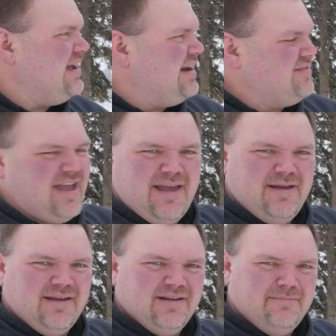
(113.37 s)
It is
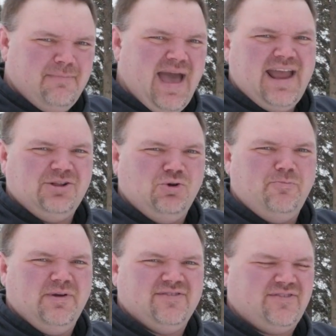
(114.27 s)
a mag
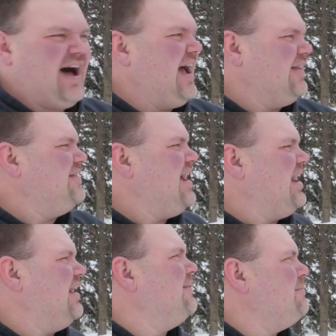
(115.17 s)
loop style
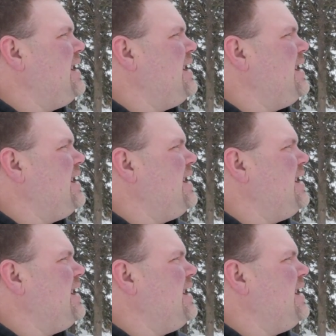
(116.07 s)
antenna,